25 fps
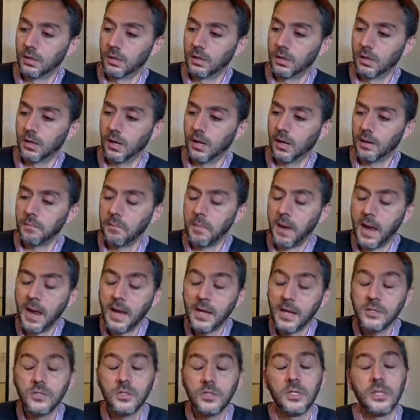I
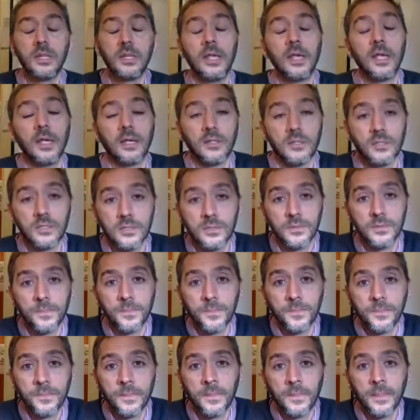imagine this,
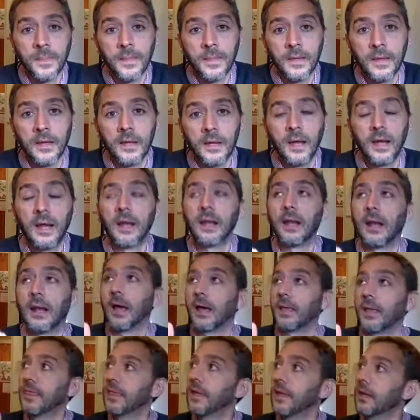and
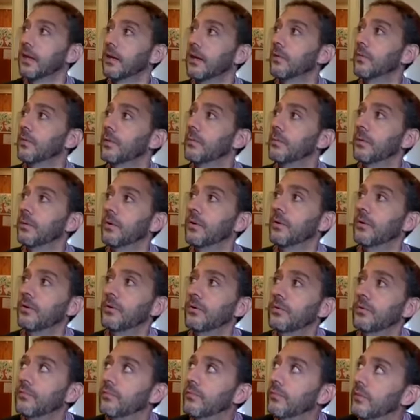I think it would
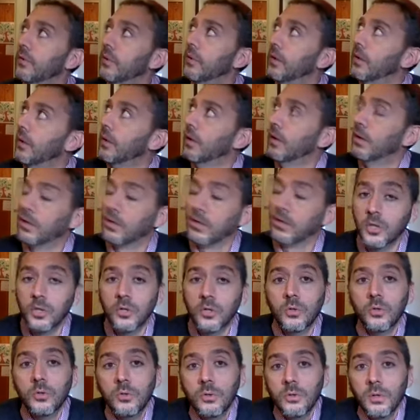behoove
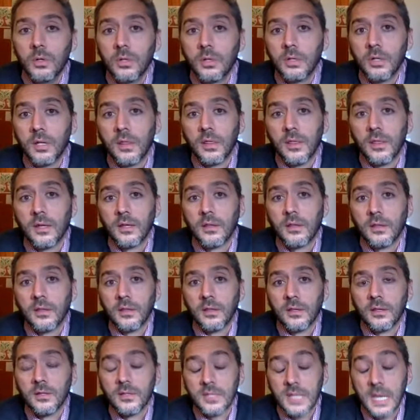you to think
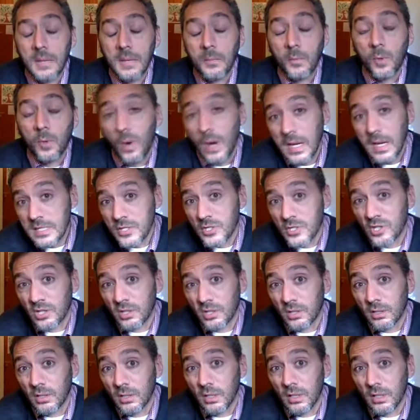the same
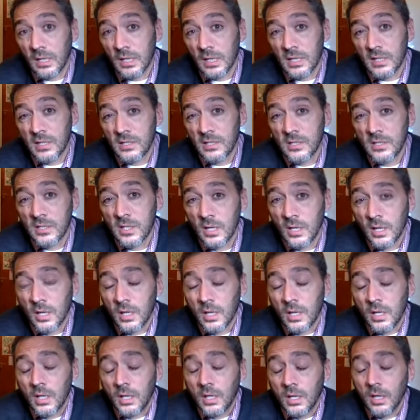question, is
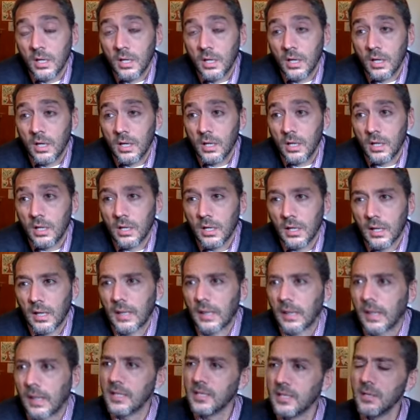
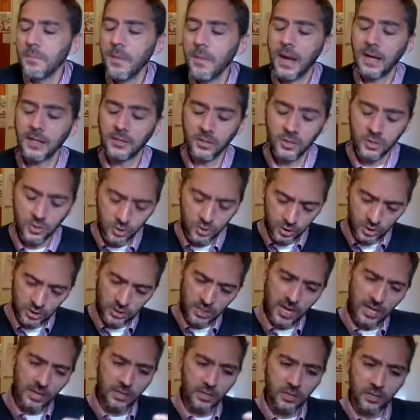like, let's imagine you
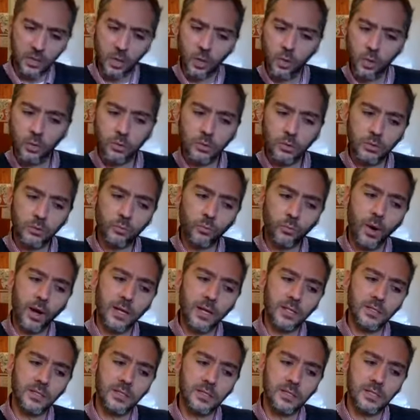just had this whole
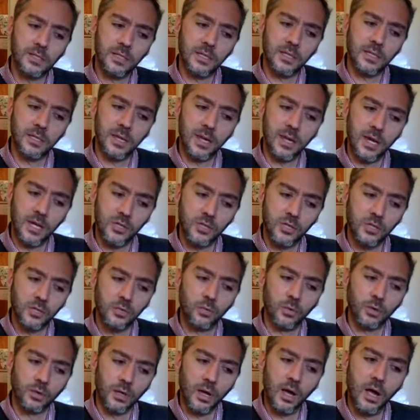
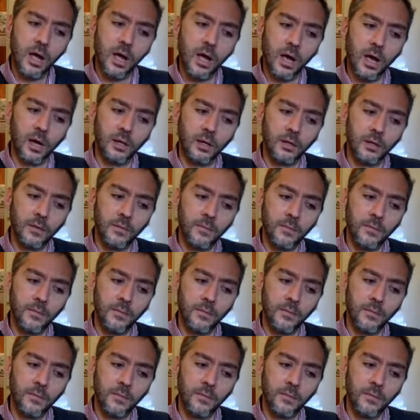reconciliation with God,